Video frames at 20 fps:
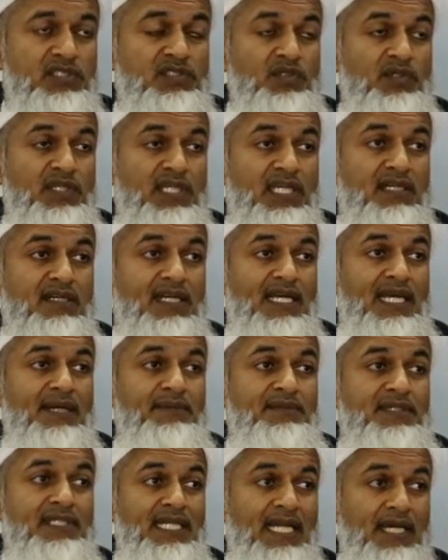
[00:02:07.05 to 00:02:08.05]
So here I am
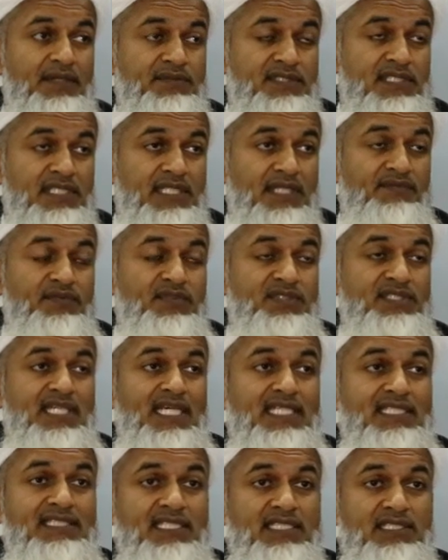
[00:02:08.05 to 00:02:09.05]
announcing: if you see
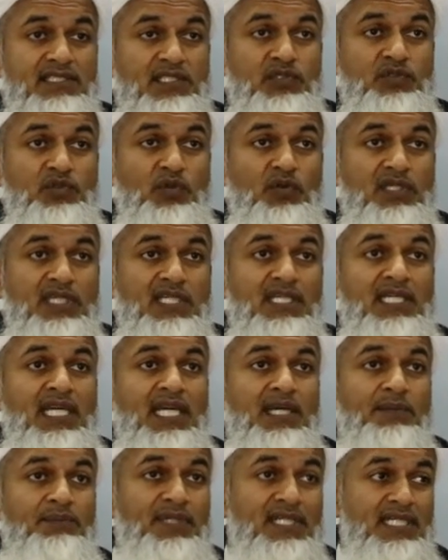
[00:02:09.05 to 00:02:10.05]
any sisters talking,
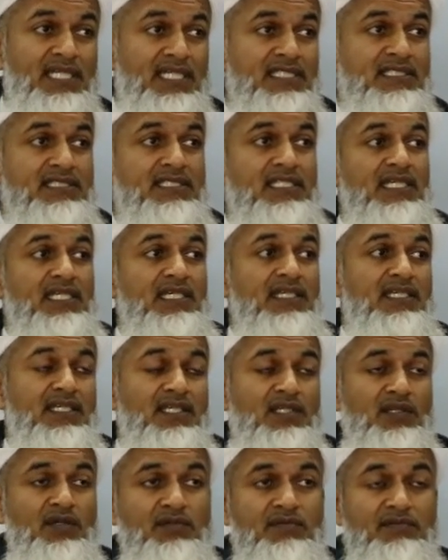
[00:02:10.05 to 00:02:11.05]
please, you
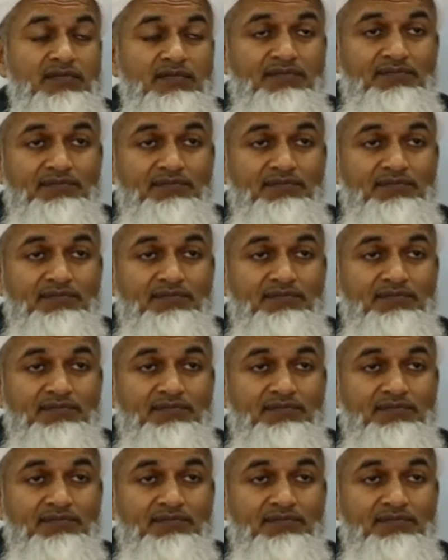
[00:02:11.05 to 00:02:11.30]
know,